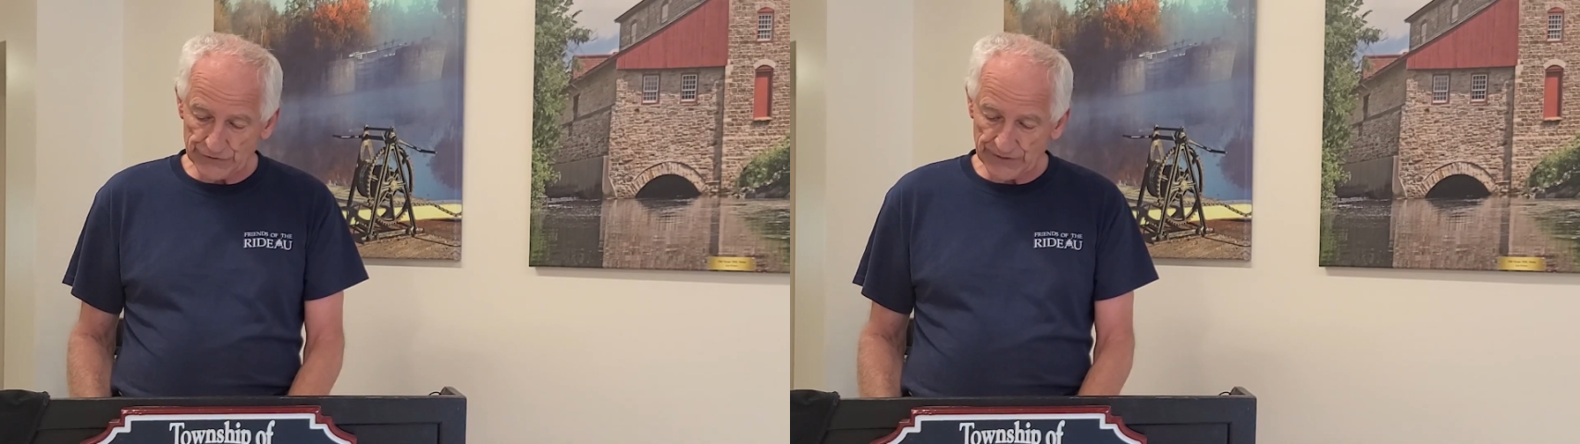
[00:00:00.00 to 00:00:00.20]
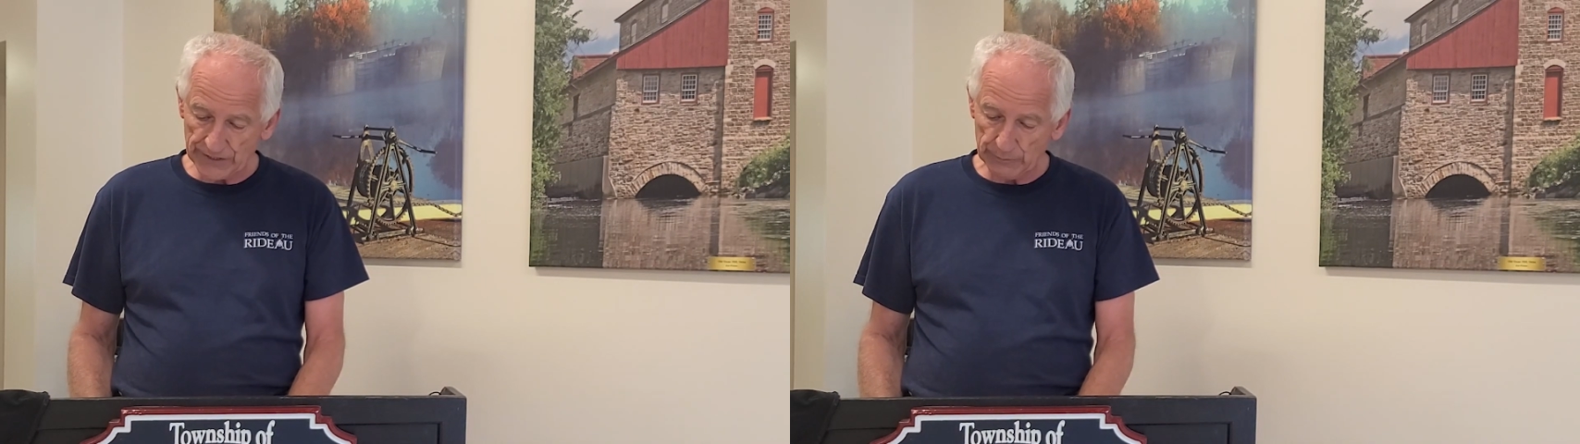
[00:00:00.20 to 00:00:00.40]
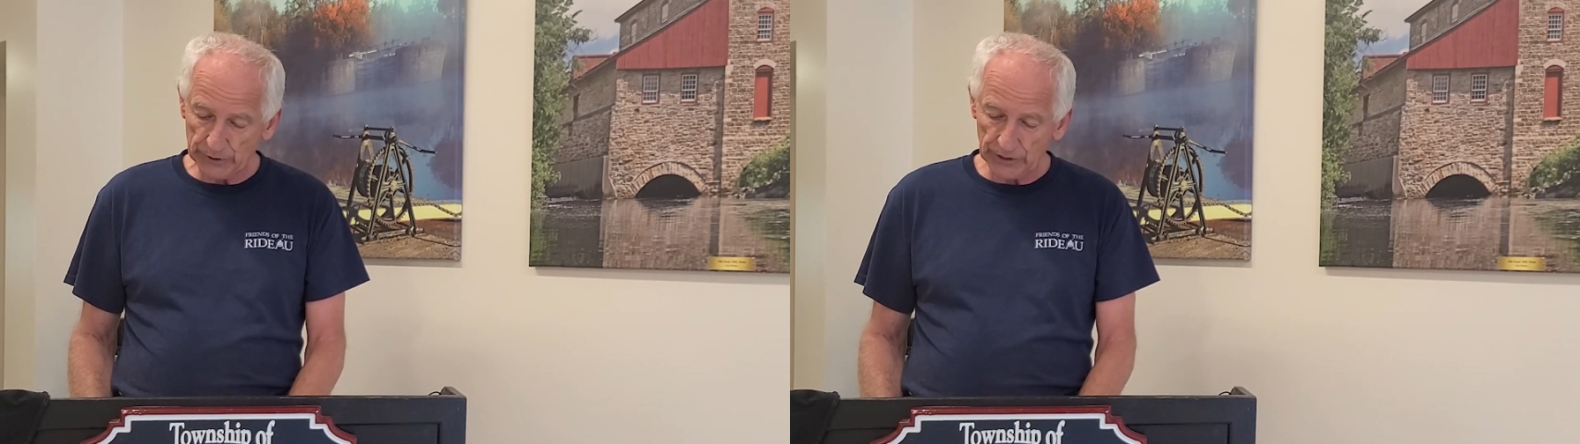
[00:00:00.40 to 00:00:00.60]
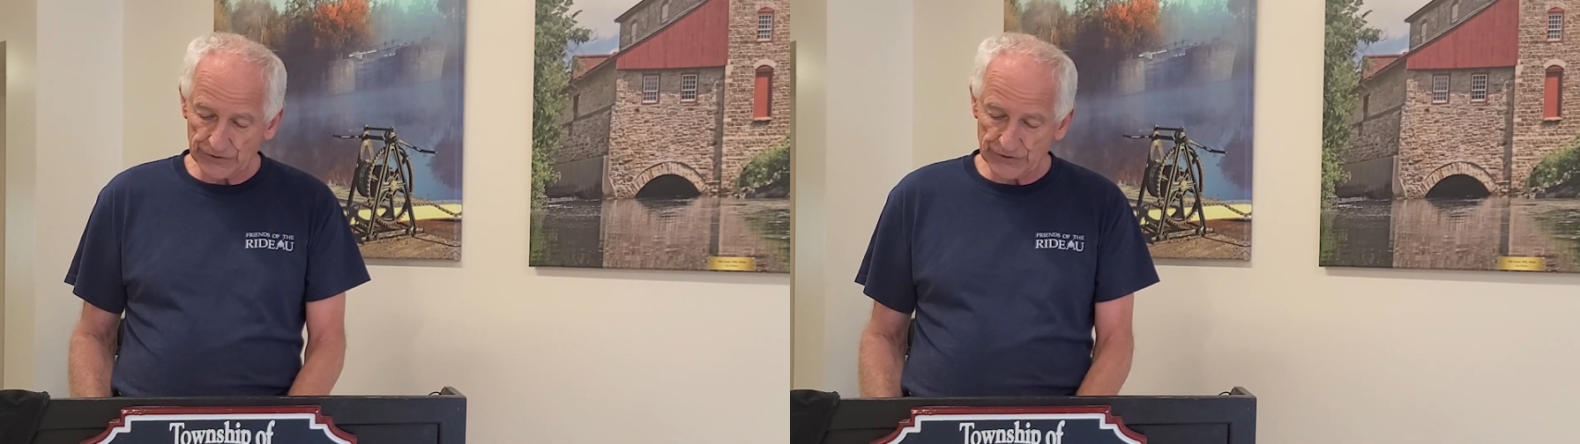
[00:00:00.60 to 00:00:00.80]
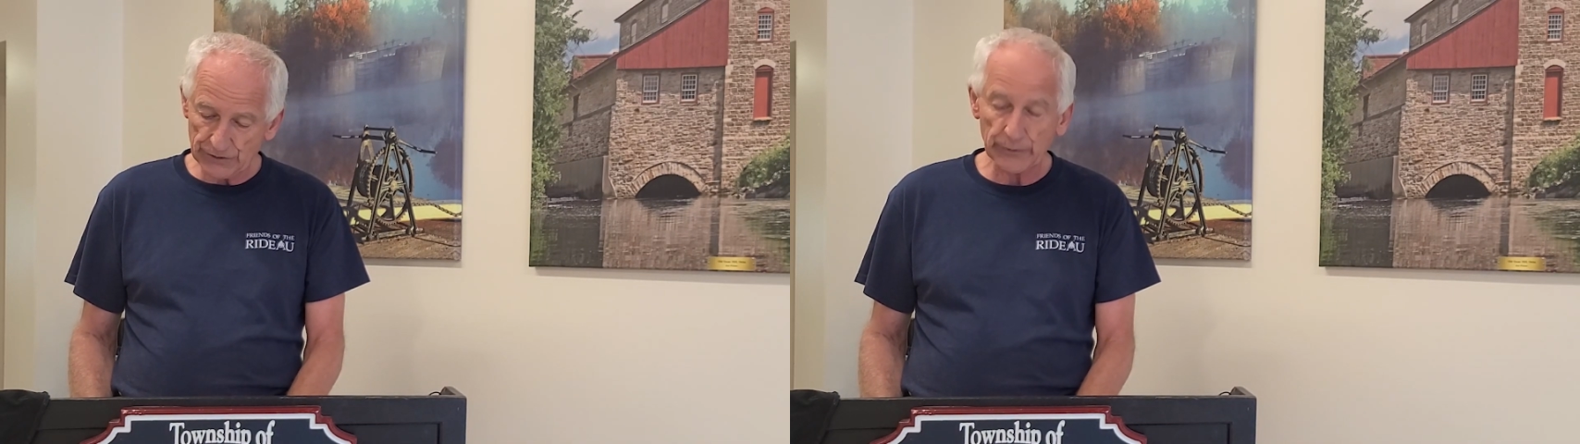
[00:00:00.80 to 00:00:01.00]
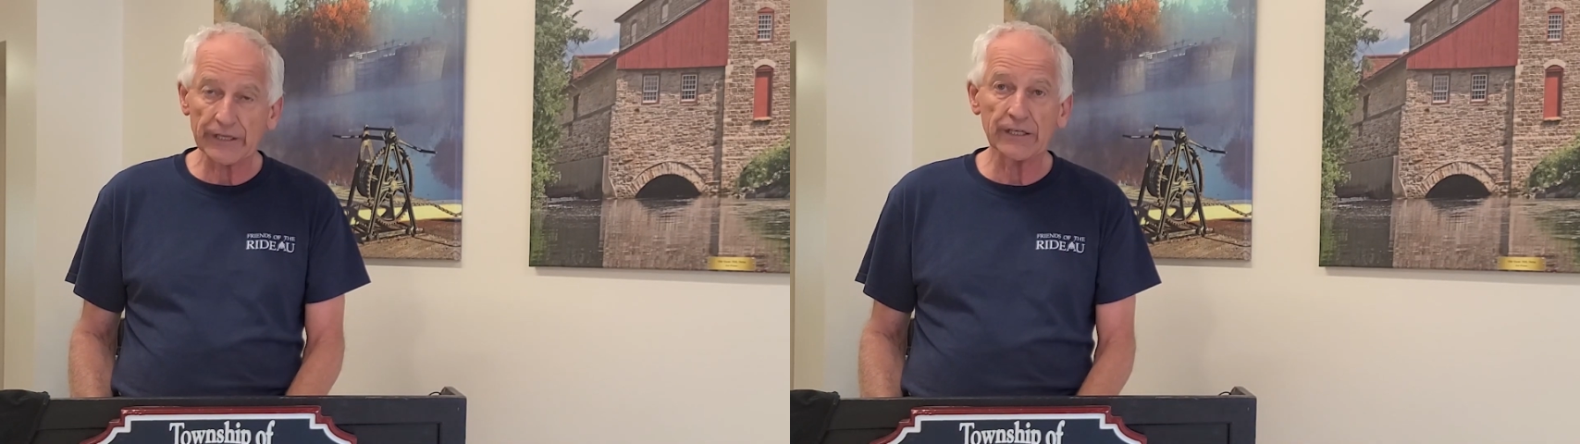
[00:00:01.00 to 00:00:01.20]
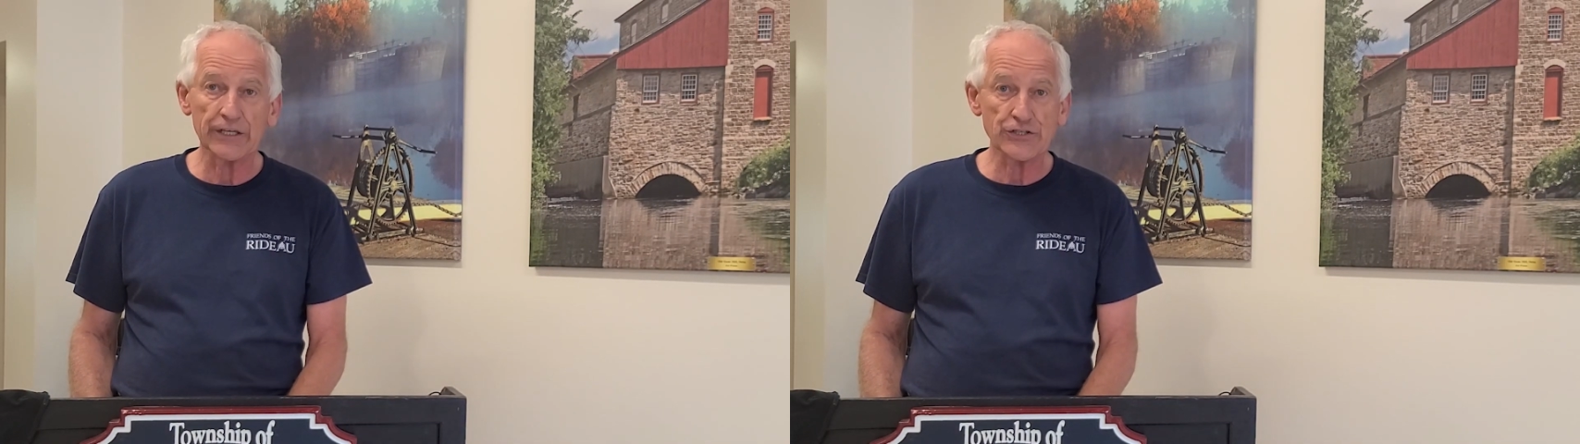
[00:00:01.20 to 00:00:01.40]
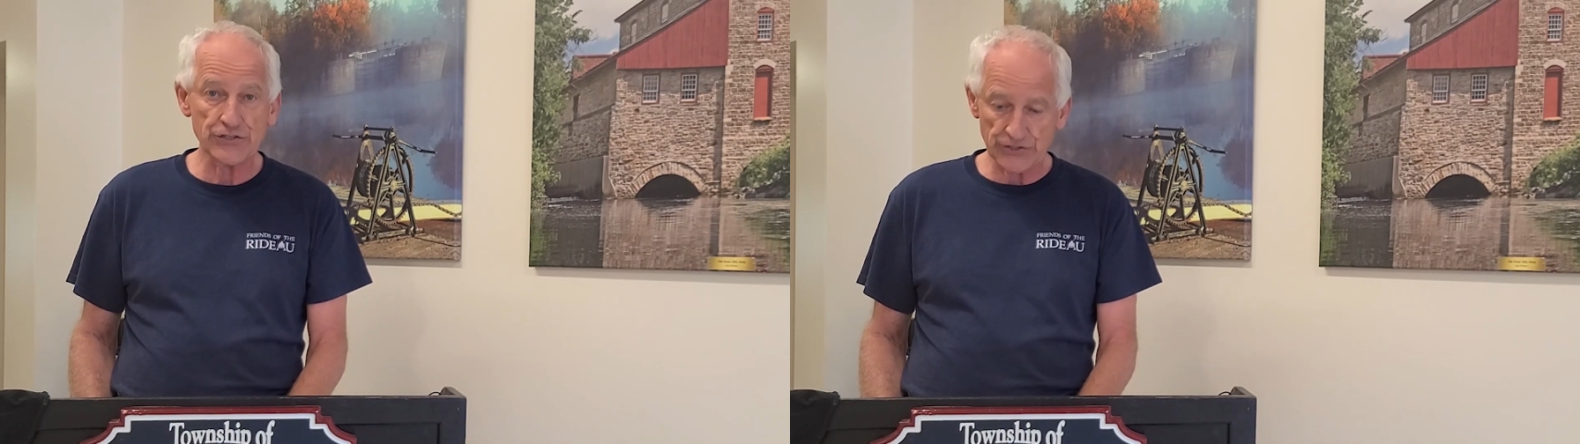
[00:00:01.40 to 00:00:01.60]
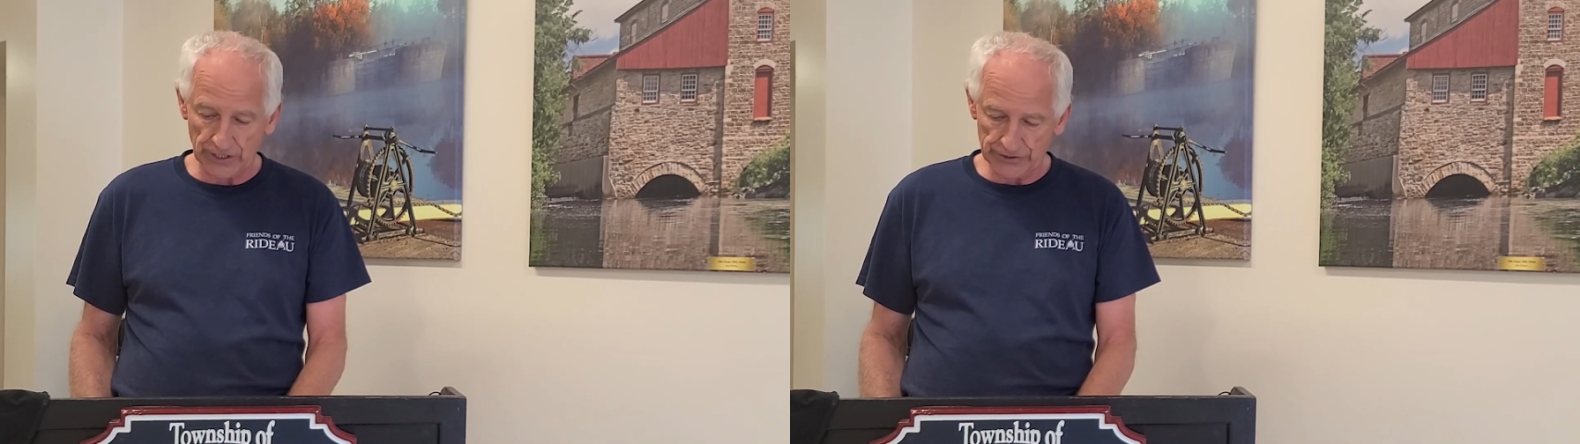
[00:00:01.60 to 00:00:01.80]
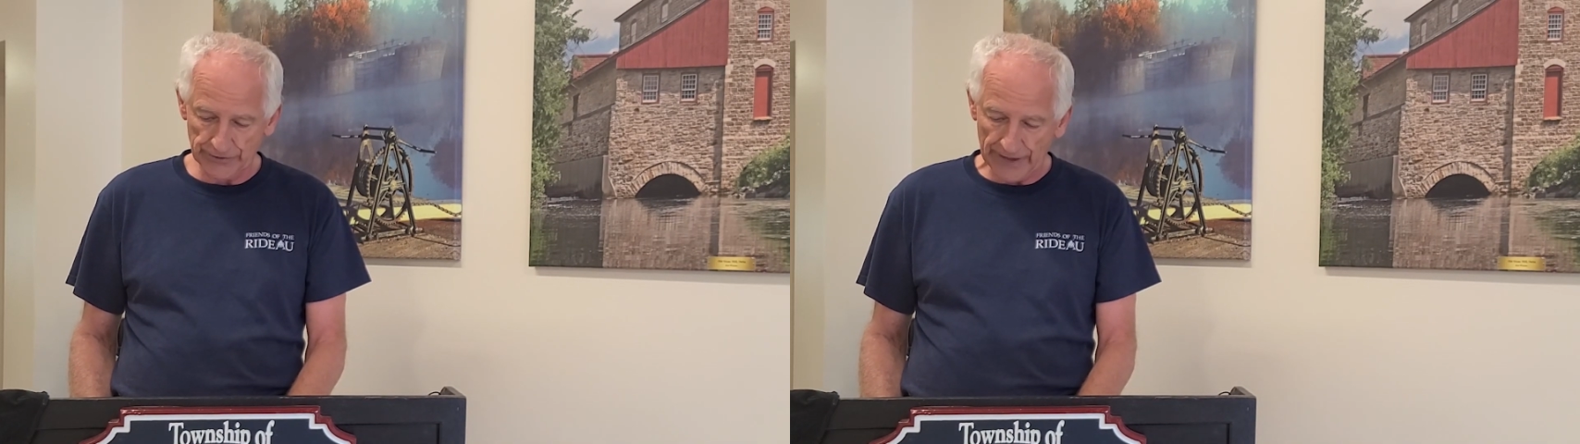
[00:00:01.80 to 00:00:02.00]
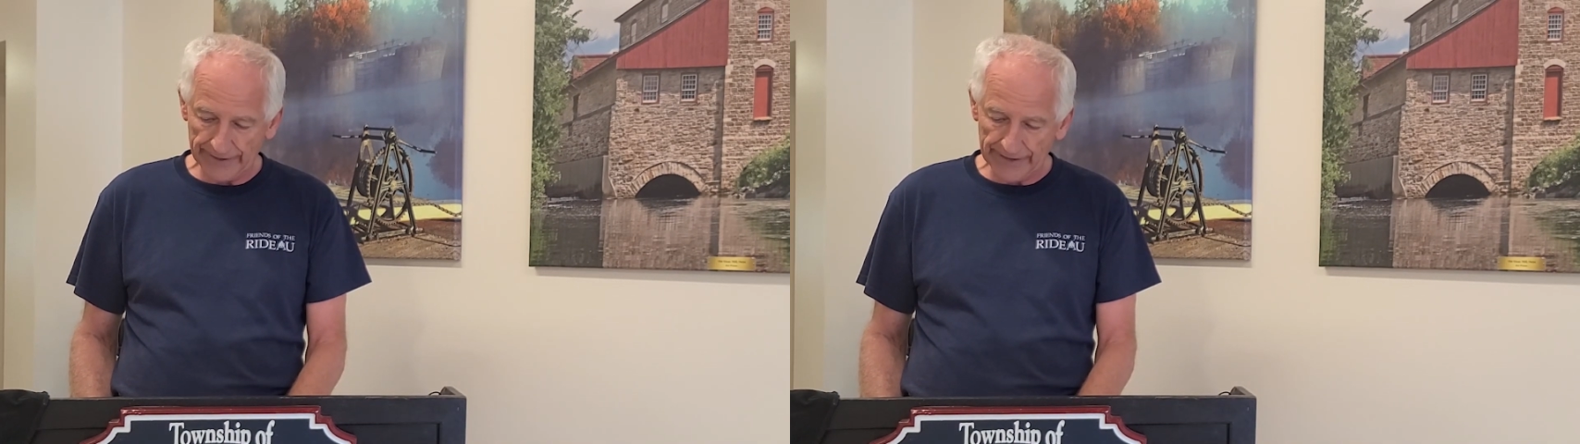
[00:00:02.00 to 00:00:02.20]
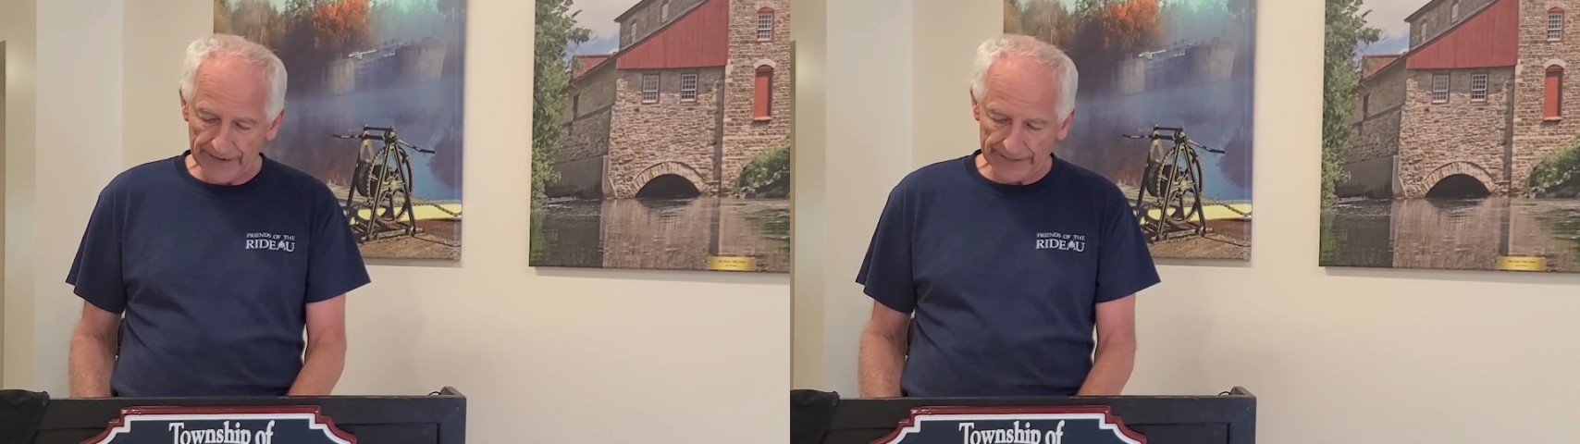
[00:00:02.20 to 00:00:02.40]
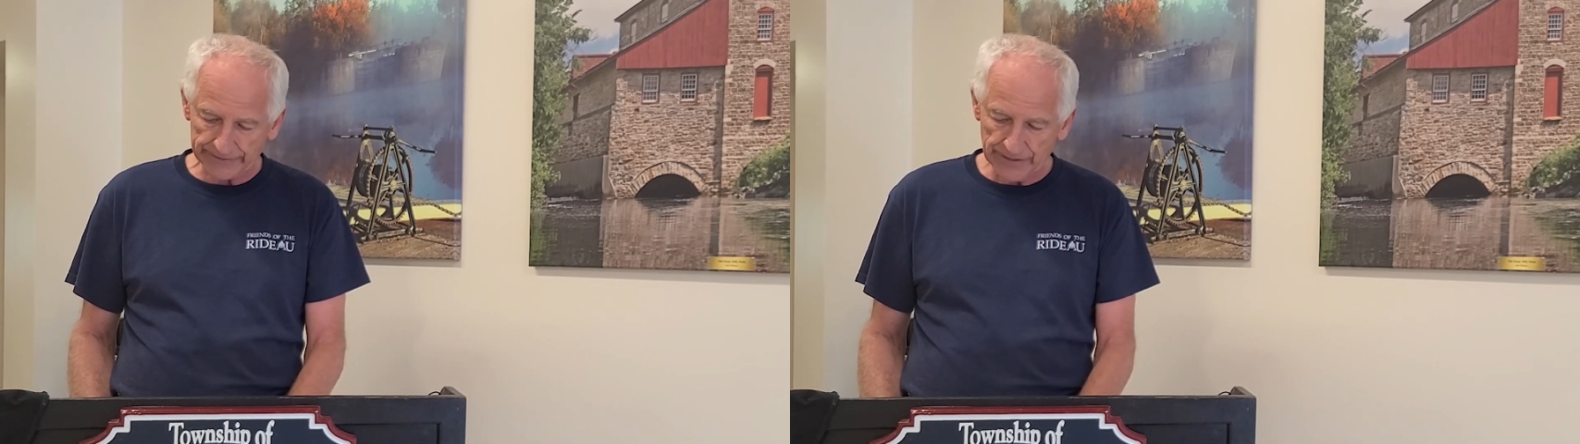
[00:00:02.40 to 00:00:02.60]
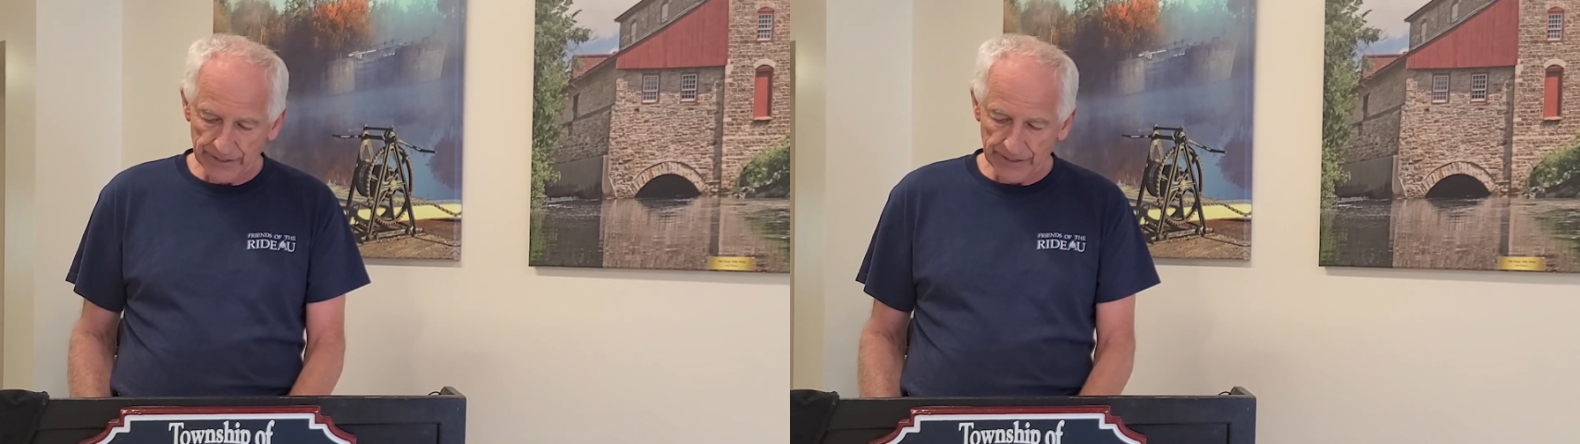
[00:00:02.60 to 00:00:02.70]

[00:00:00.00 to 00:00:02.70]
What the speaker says: setting policy and regulations under that act.